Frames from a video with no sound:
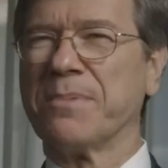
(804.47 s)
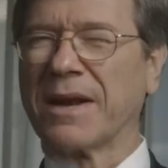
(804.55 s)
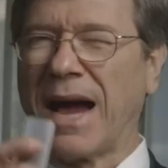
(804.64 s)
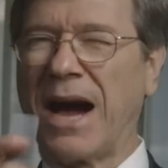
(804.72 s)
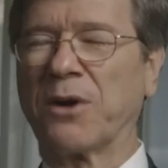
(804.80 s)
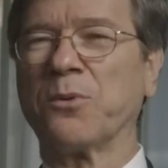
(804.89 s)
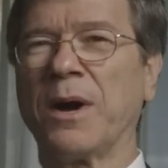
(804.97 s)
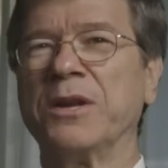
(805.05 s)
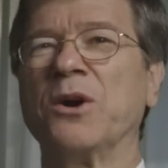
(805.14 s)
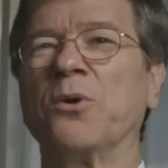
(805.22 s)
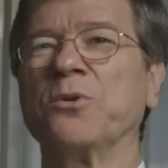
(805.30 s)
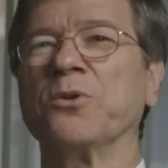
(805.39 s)
but how do I
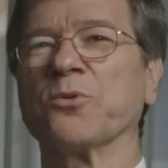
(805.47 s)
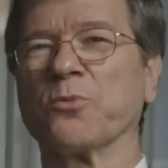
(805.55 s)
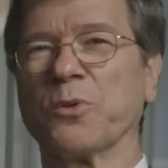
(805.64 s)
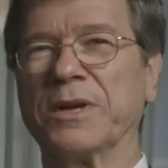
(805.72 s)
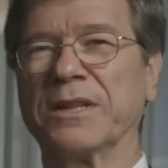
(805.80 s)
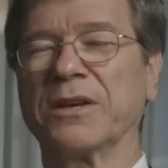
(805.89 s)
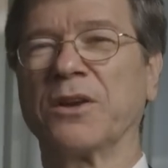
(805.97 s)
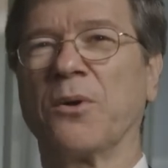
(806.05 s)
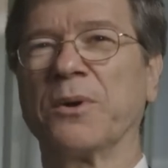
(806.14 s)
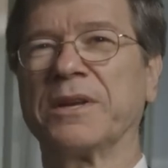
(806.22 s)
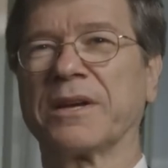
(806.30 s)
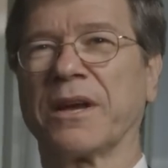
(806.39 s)
know you're really
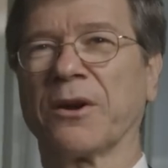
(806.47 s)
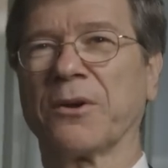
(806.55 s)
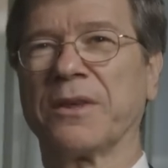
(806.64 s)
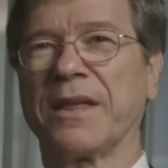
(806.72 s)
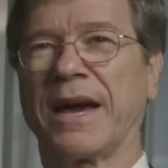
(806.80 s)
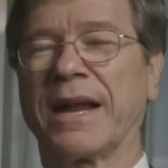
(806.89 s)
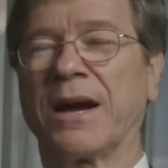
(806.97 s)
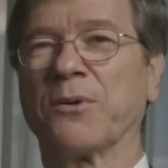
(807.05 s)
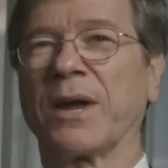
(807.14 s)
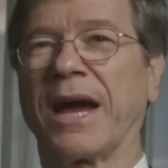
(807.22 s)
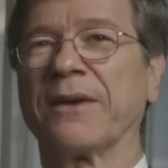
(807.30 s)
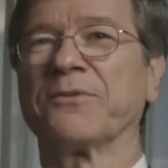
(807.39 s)
going to carry that
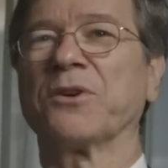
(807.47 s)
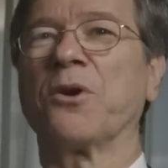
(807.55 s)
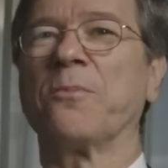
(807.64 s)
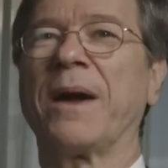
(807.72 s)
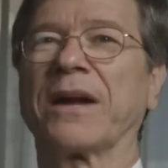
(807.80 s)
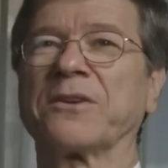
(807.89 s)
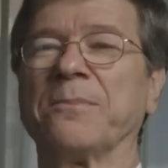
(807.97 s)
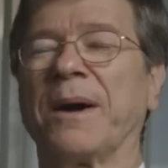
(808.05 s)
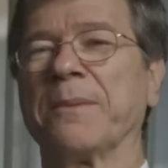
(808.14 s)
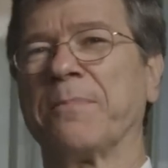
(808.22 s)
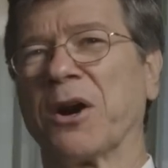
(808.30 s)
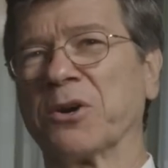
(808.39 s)
out? I have to go back to
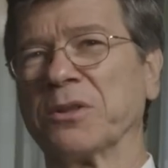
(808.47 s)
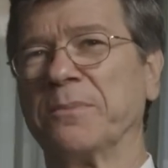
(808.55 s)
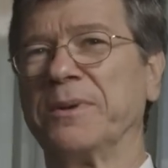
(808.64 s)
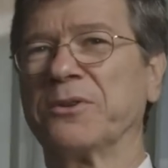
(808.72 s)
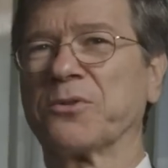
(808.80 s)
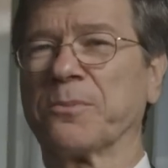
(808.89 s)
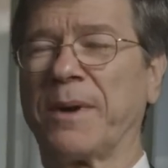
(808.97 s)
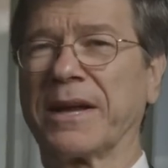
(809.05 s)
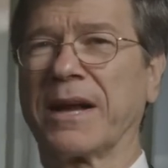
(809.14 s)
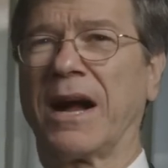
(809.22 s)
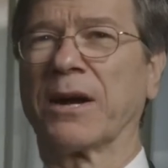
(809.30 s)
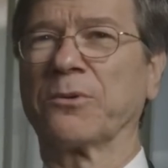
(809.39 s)
my parliament or my
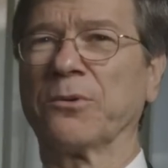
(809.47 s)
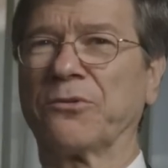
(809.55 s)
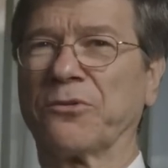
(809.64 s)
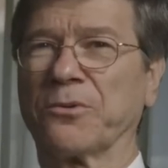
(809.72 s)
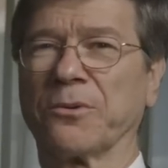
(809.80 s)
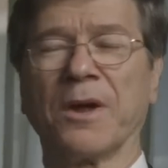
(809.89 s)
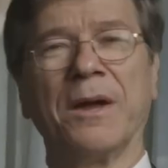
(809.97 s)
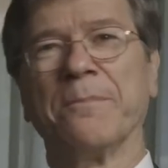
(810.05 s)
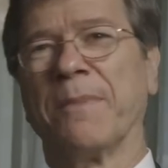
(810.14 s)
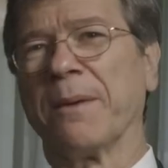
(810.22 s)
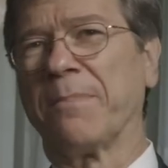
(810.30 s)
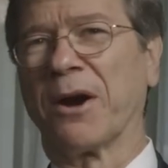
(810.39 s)
Congress or
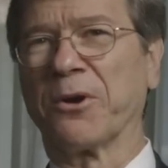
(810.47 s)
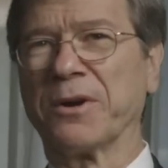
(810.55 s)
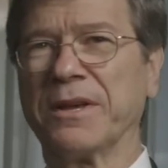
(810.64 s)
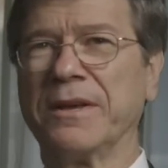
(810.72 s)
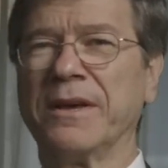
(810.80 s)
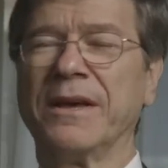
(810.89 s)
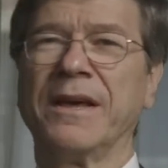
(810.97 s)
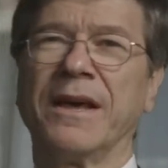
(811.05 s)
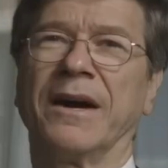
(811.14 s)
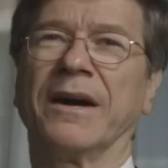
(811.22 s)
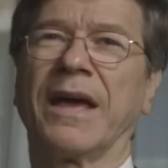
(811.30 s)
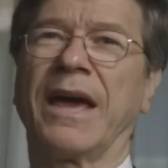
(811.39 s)
my party
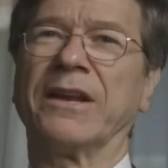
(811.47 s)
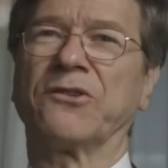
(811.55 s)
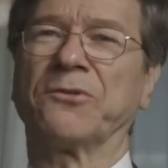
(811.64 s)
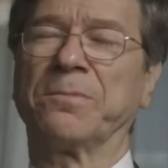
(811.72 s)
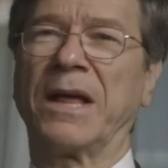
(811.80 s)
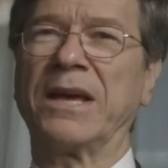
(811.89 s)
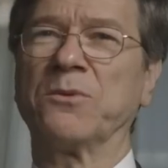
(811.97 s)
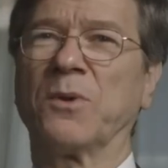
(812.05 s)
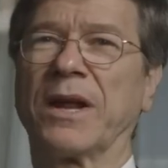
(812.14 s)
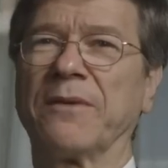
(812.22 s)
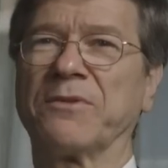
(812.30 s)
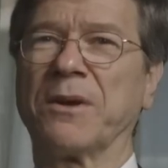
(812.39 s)
and explain
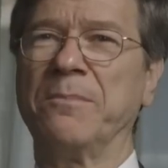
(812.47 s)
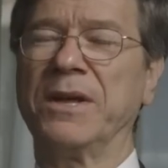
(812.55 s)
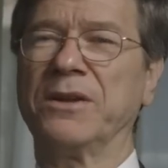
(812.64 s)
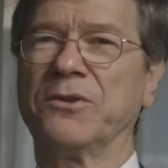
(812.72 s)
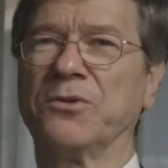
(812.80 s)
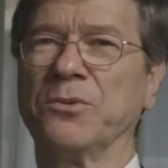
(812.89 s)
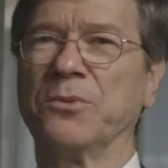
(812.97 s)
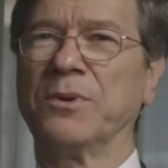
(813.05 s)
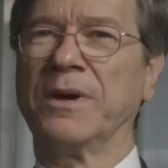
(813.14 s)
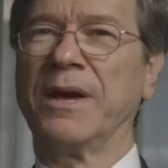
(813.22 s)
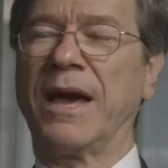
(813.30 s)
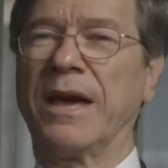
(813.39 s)
what I've committed to,
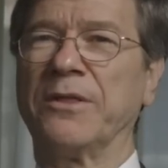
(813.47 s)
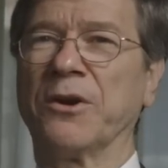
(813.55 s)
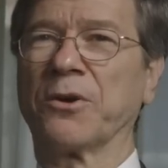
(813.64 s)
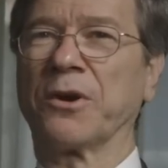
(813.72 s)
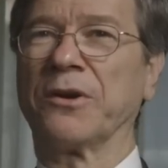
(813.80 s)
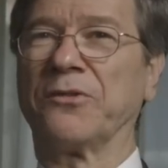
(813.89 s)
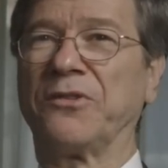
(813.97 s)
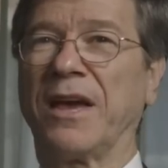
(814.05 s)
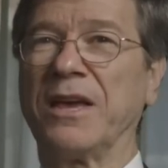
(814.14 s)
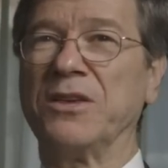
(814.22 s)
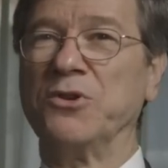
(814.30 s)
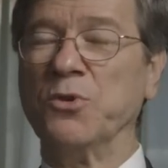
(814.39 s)
and they're going to
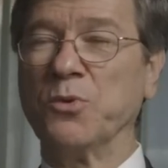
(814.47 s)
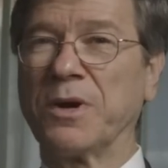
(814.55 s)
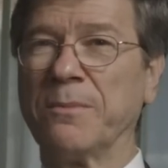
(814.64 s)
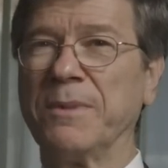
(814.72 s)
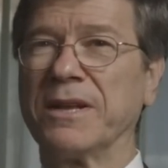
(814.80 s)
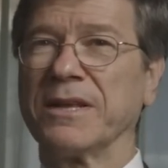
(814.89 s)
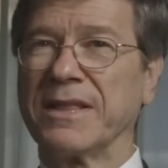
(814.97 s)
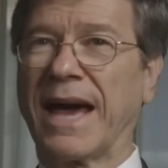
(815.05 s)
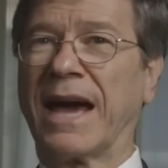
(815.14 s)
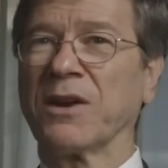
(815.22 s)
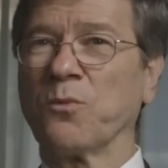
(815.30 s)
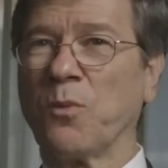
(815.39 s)
say, you committed
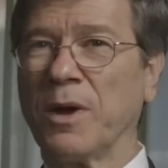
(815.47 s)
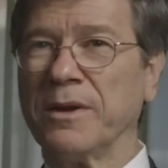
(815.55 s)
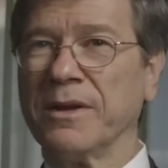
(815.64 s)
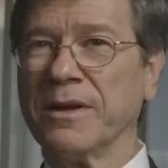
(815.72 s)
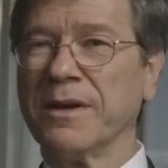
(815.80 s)
that, when